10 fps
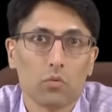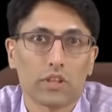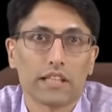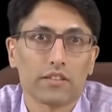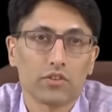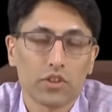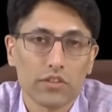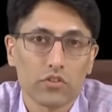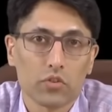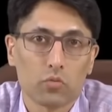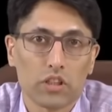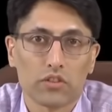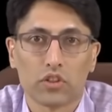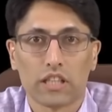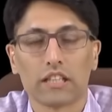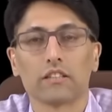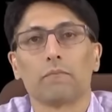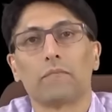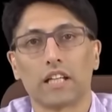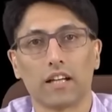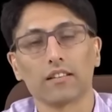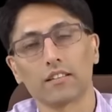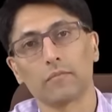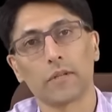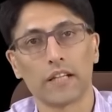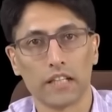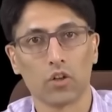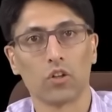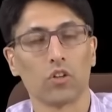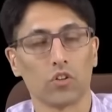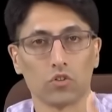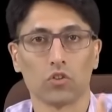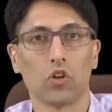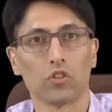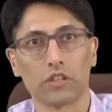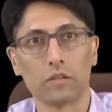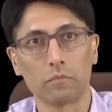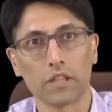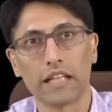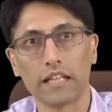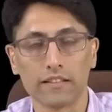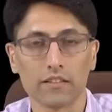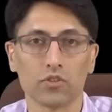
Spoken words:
What they suggested was that the customary law, or the laws in place,